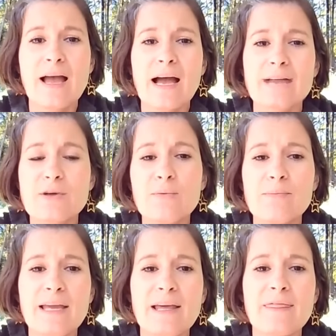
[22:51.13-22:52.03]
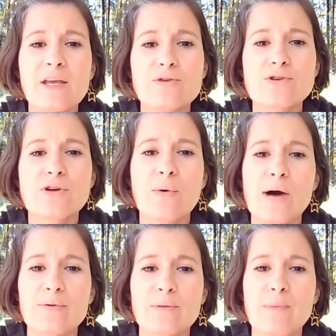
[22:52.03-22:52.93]
I don't mean that you should go
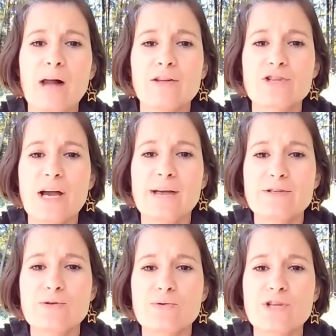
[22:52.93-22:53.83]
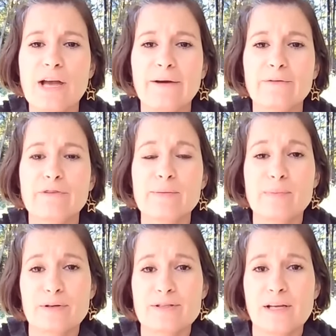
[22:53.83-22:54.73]
out and apologize to a child-free
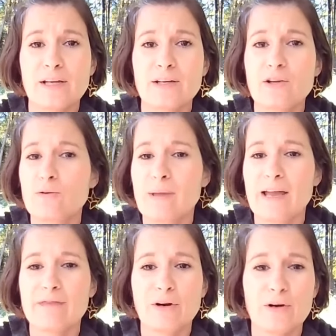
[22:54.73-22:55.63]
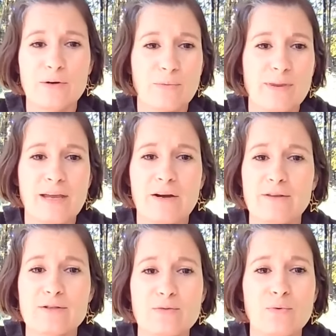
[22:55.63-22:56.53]
person you may have hurt with
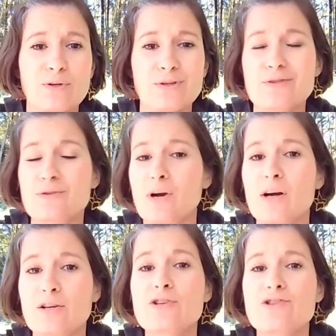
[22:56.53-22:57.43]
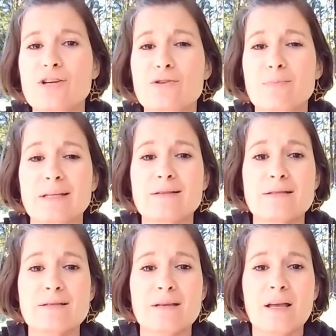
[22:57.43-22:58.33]
careless words or harsh
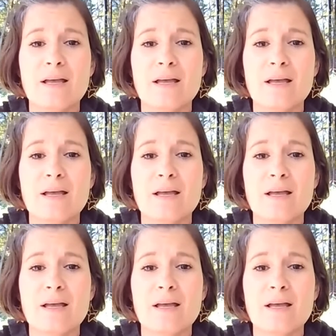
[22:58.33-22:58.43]
judgments.